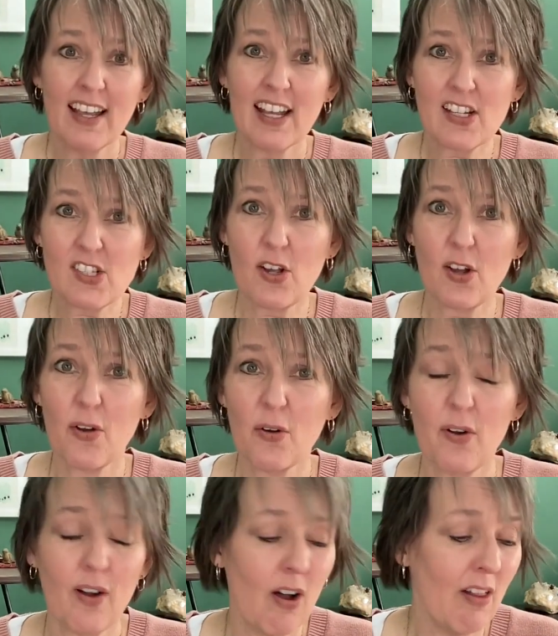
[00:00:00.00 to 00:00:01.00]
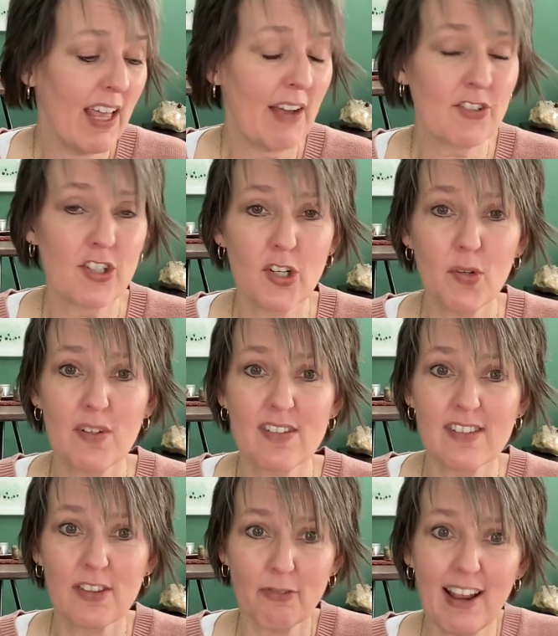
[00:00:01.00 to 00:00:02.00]
And so all I have to do
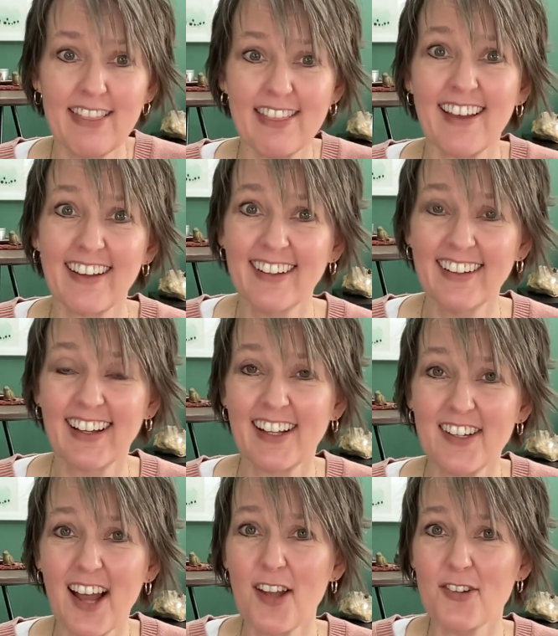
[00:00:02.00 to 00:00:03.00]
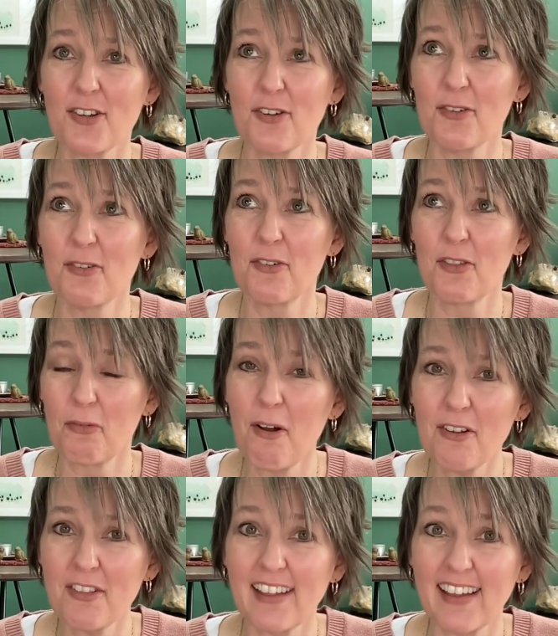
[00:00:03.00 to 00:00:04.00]
is the right thing and not do the
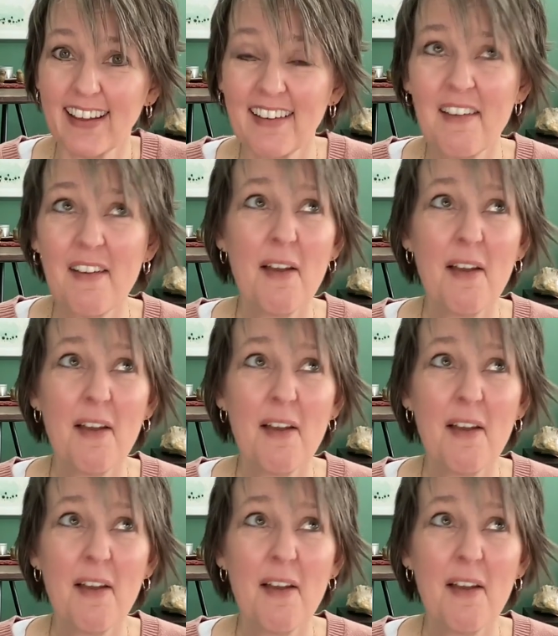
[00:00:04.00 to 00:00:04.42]
wrong thing.